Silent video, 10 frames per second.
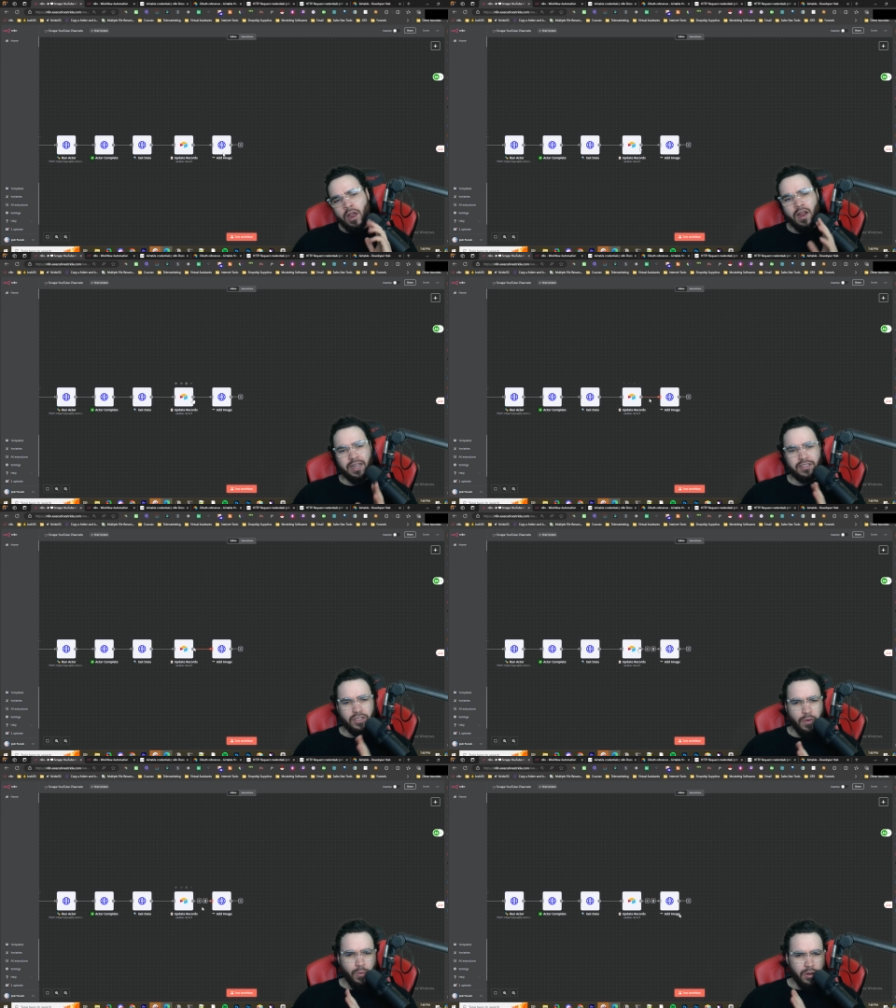All right,
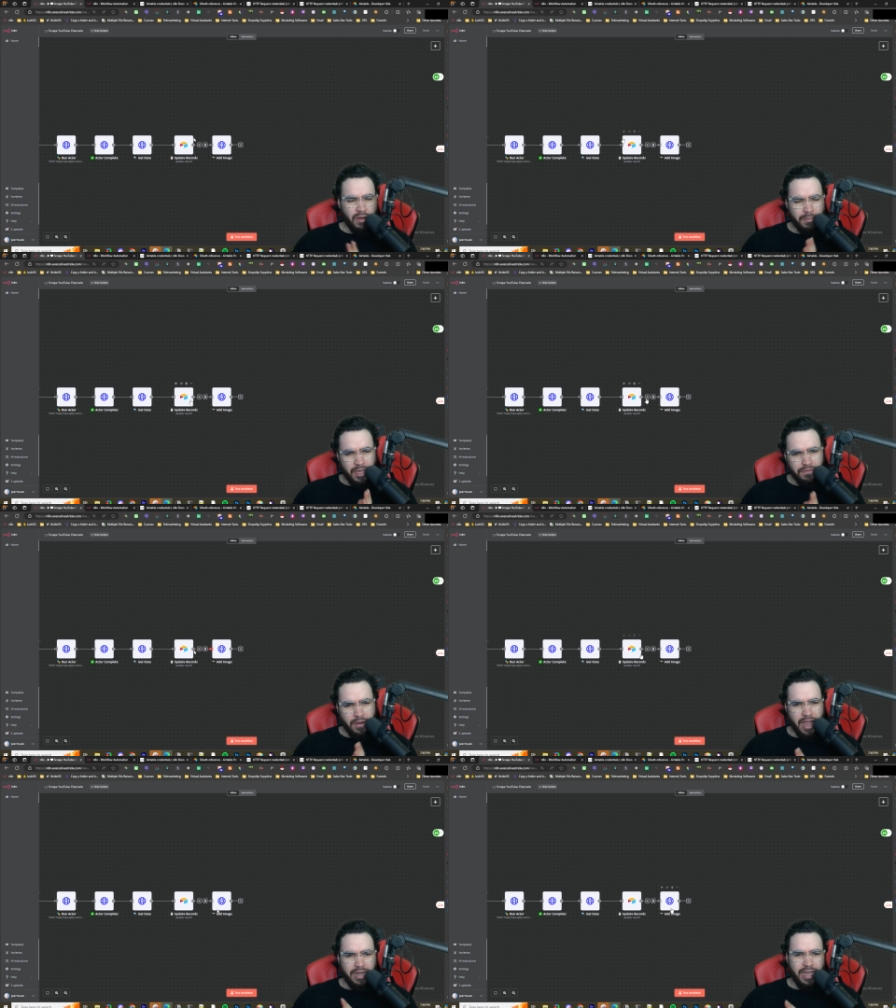so what do I mean for
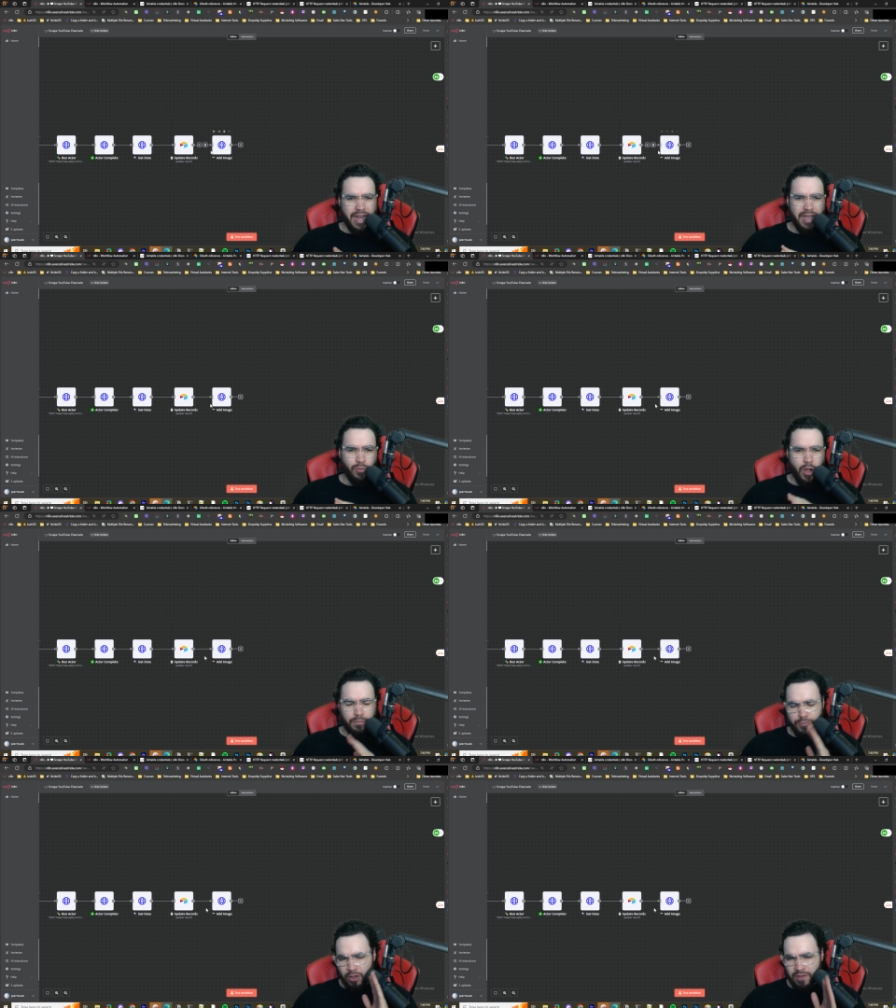N eight N? Well,
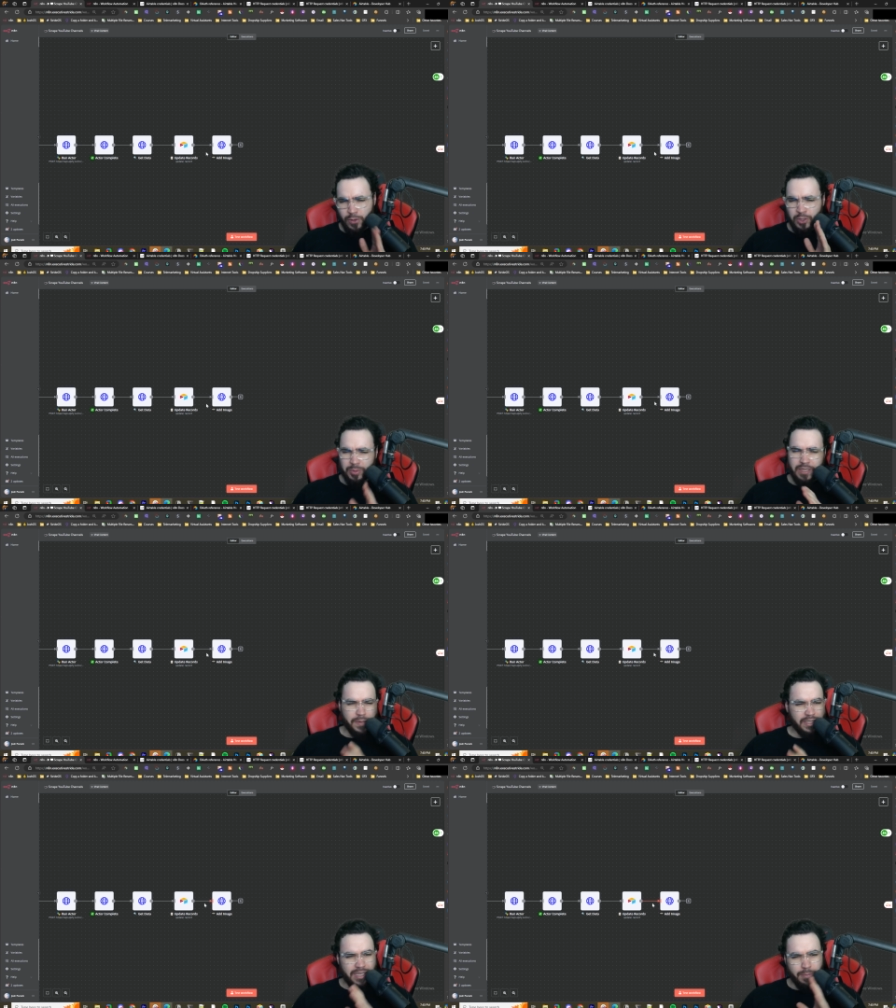I'll give you a specific
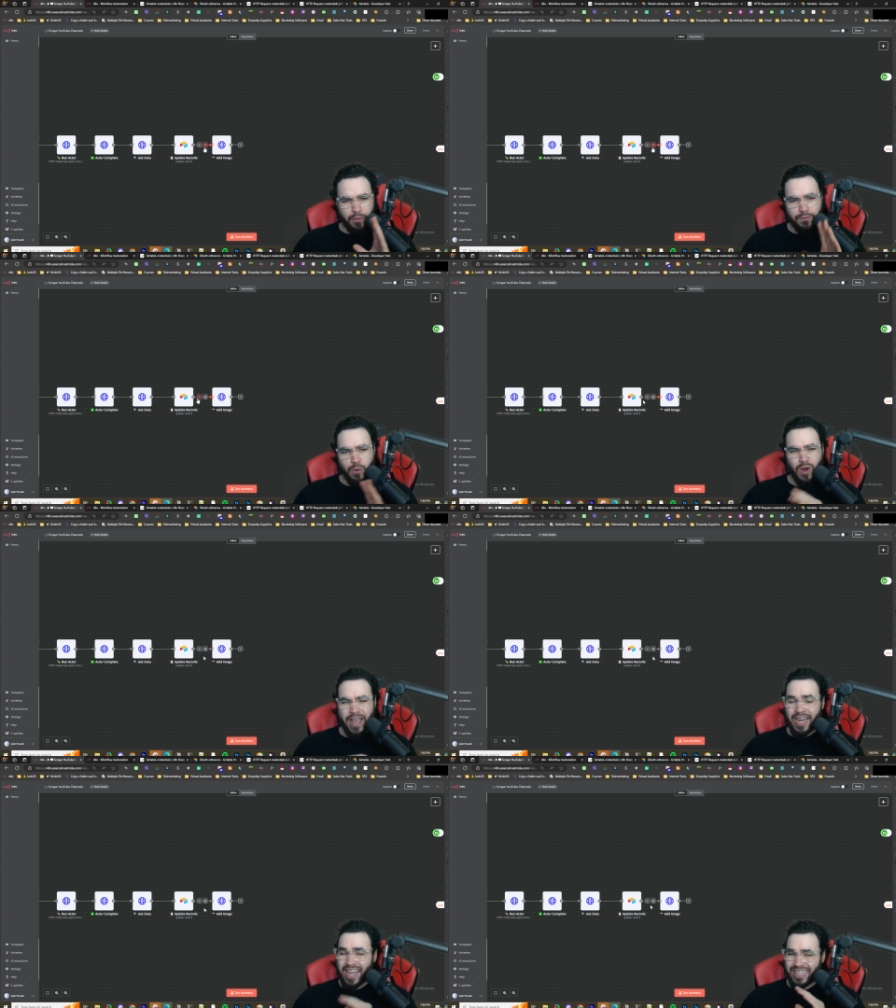example for
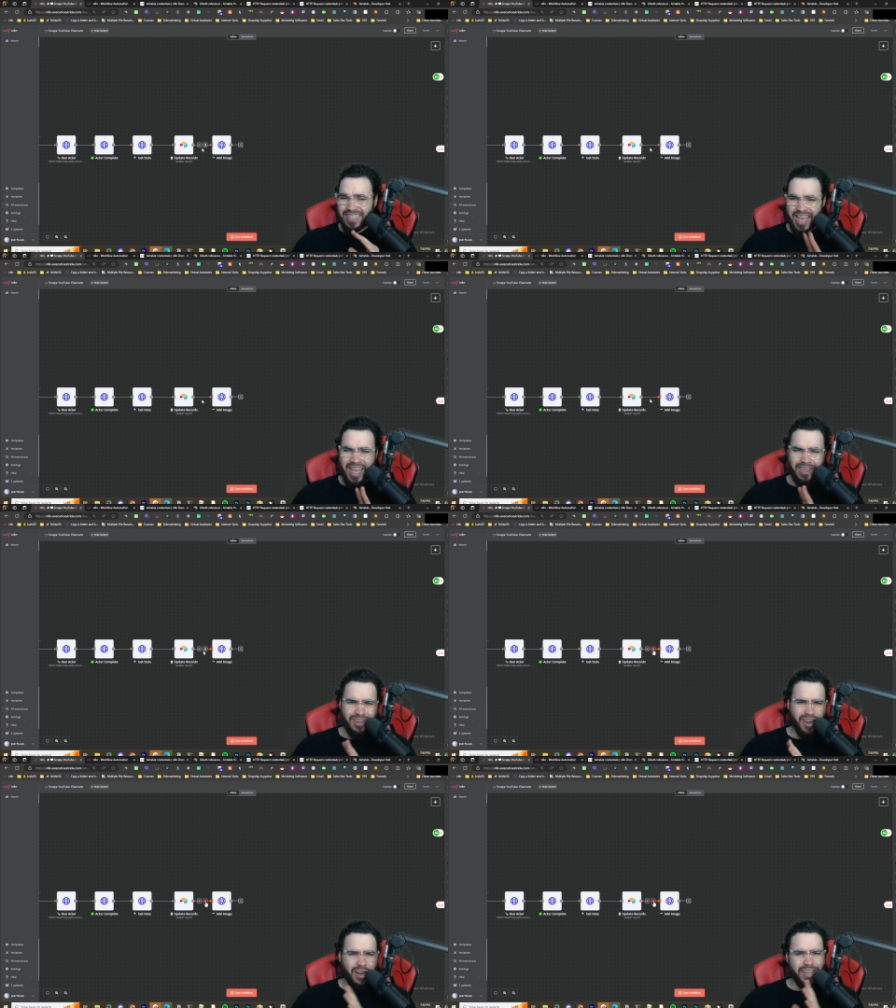N eight N.
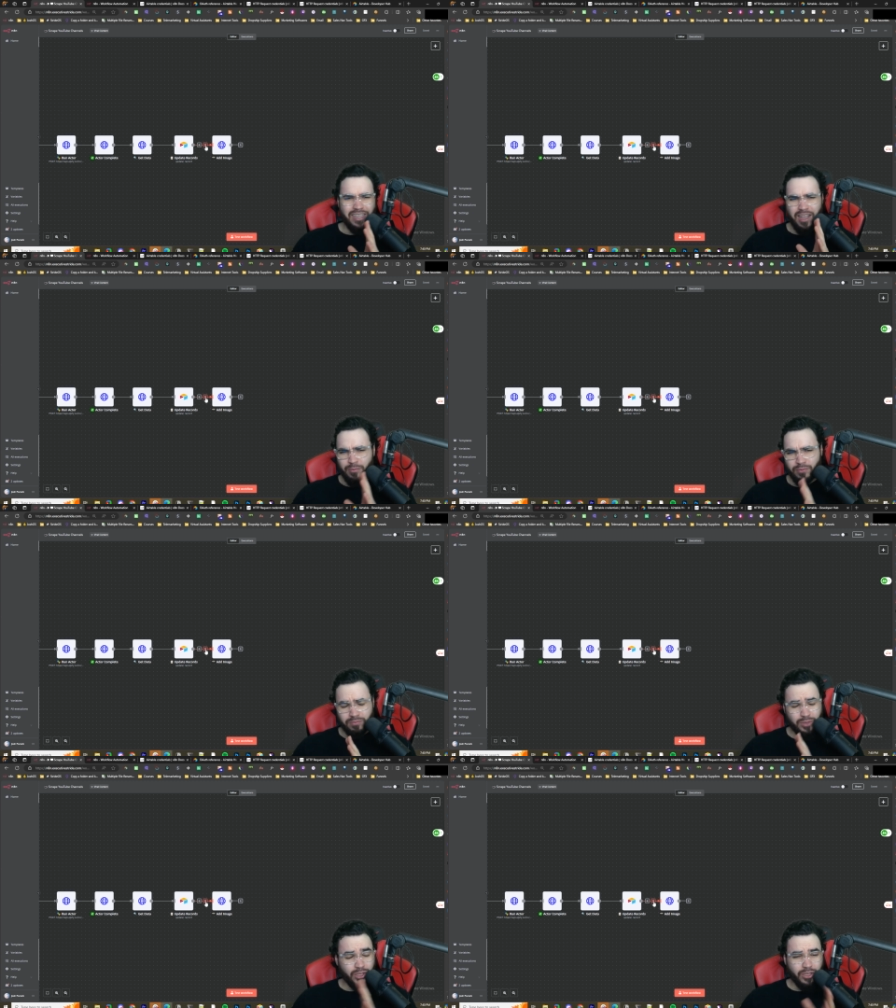All right, I'm
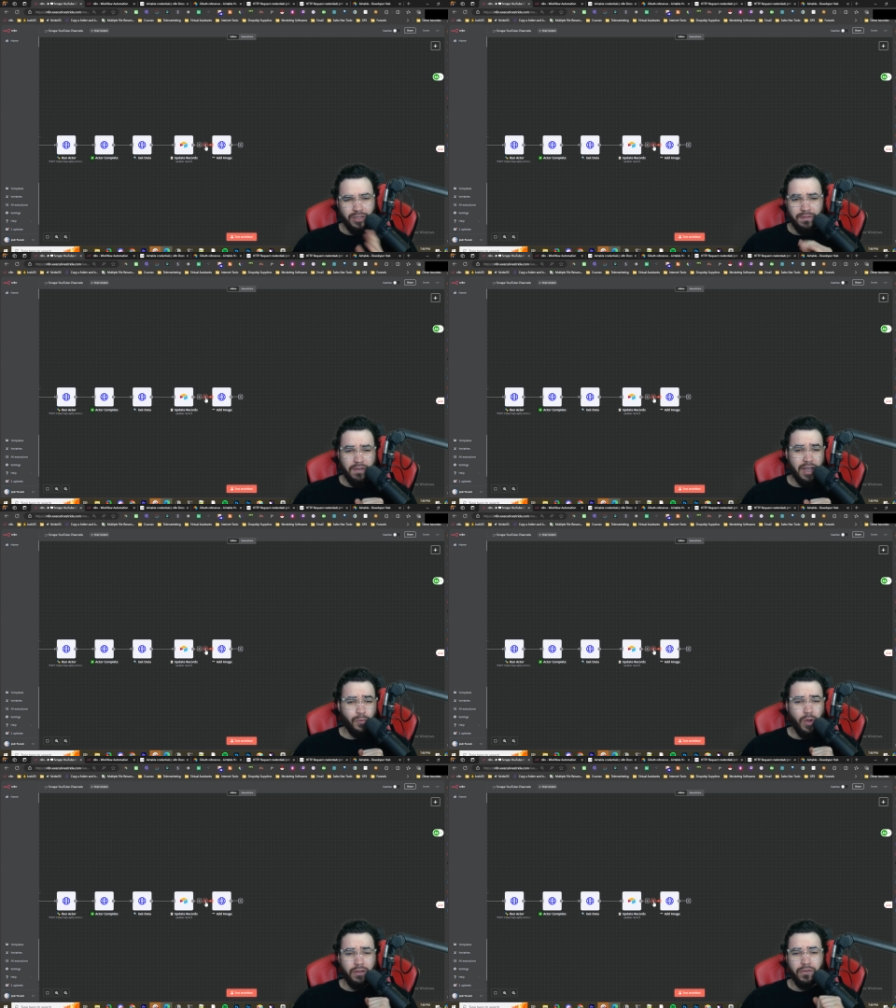sure you can find
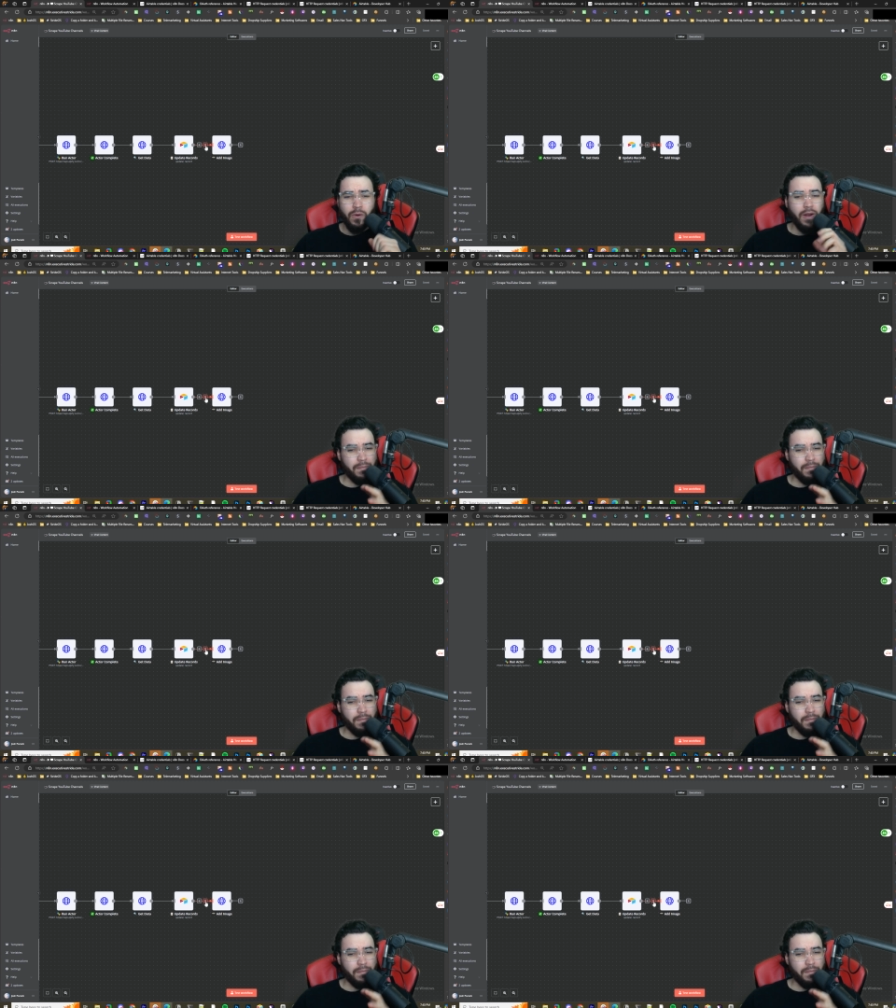one for